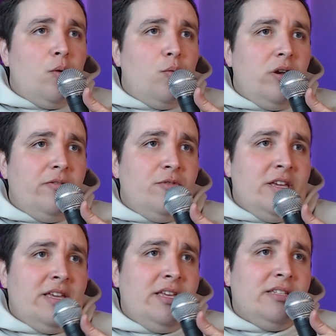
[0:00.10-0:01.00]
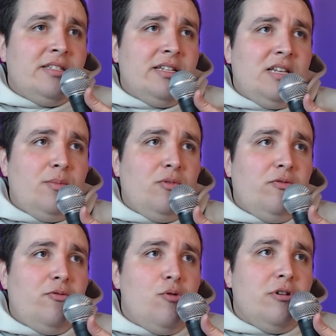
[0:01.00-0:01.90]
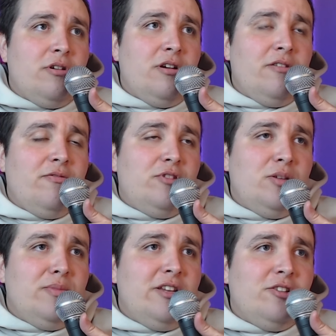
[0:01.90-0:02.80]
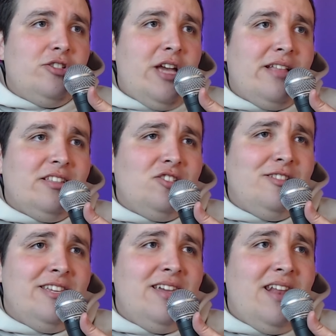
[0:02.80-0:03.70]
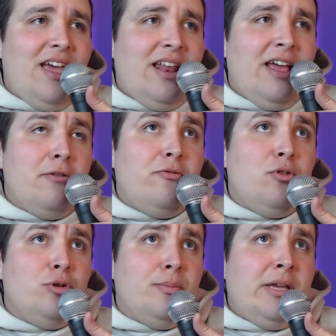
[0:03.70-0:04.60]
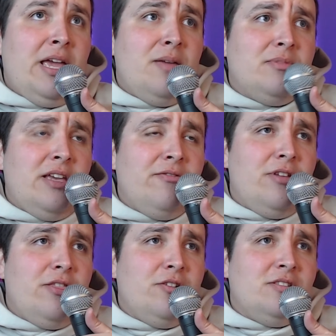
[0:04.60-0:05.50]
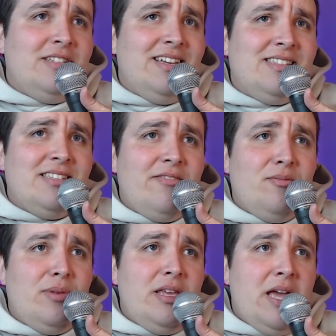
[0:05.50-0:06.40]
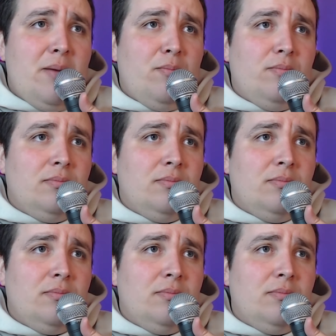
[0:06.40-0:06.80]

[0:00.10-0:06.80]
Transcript: What if we kissed at Table 4 of Gym Leader Challenge League Night at Full Grip Games every Thursday at 7 p.m.?